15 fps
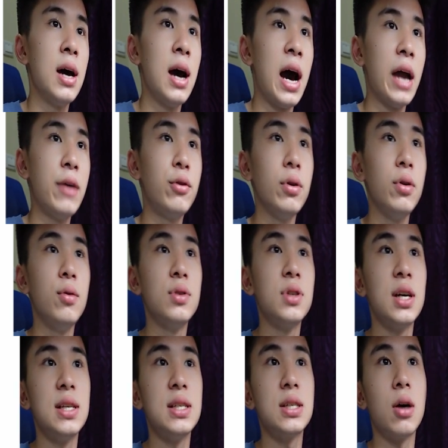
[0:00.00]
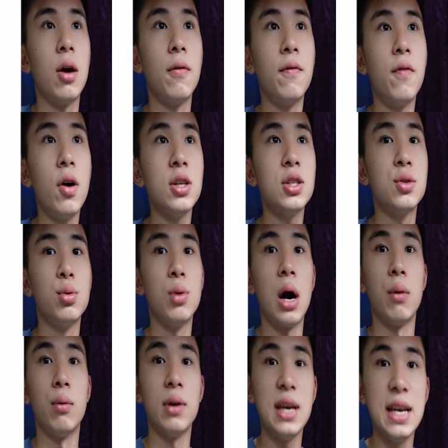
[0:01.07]
100 newtons of force to
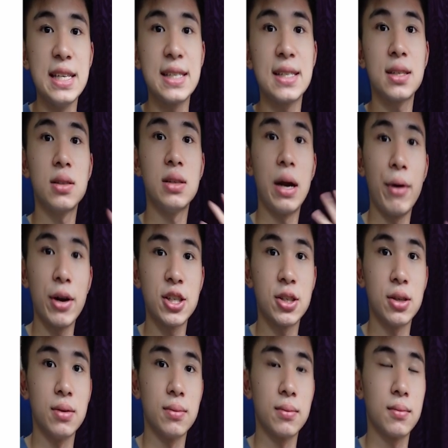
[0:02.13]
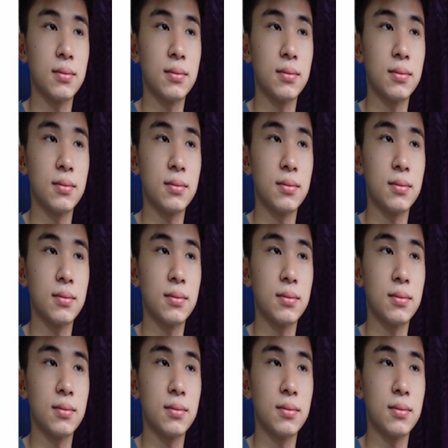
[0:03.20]
our east direction.